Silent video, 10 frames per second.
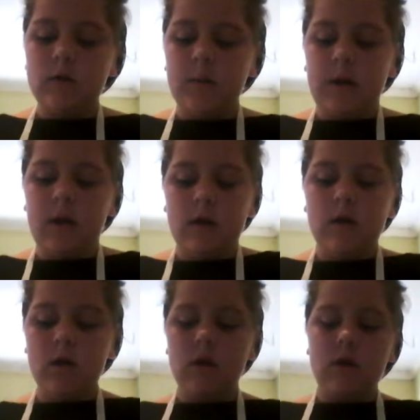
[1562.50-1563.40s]
bit
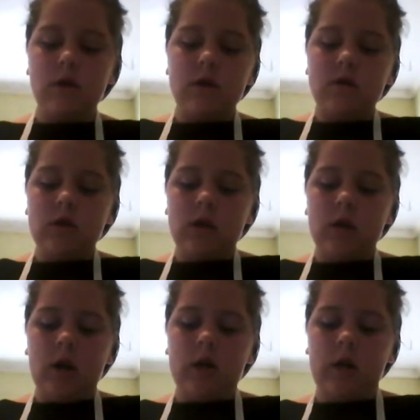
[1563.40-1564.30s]
so that
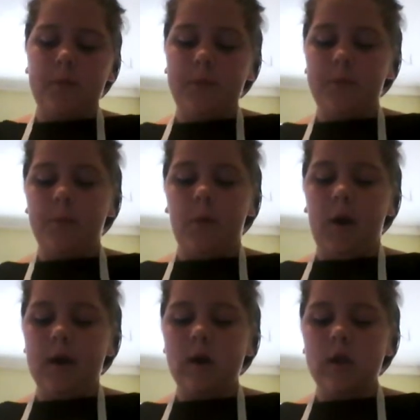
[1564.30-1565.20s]
nothing
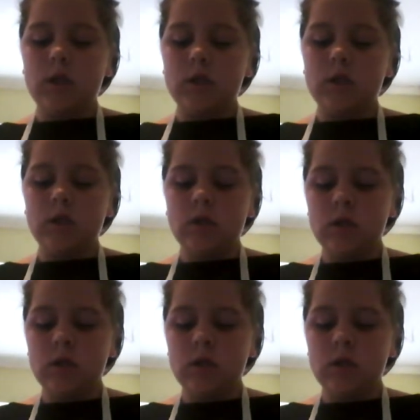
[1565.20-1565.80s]
breaks.